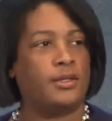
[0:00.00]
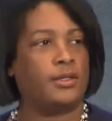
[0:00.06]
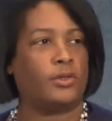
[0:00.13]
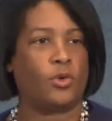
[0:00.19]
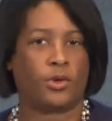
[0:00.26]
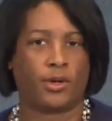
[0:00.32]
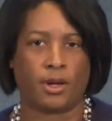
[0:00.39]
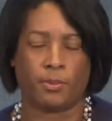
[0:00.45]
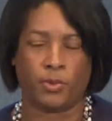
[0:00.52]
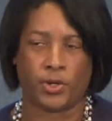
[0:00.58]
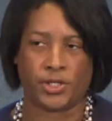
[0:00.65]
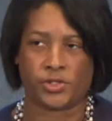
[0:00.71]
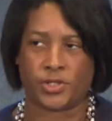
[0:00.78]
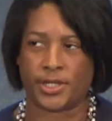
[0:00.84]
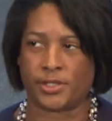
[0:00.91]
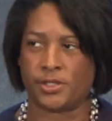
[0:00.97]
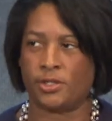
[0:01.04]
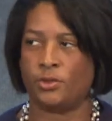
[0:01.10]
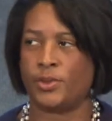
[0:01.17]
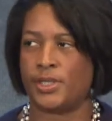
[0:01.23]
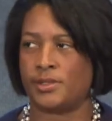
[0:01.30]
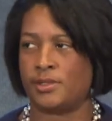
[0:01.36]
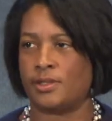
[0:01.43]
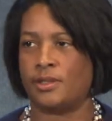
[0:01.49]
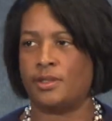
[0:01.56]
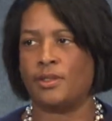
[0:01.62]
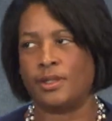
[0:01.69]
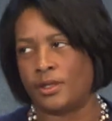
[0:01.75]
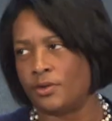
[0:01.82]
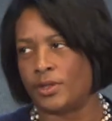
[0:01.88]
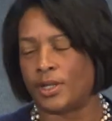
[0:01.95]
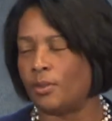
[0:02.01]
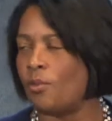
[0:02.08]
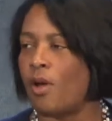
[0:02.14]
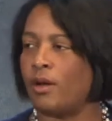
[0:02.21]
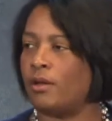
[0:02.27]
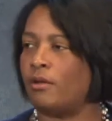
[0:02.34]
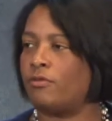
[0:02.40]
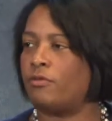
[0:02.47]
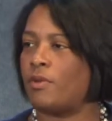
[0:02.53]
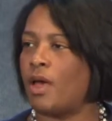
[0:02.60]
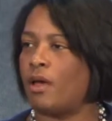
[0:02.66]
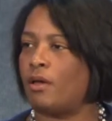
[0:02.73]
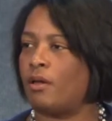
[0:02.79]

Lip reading: Laura Poitras, who is literally one of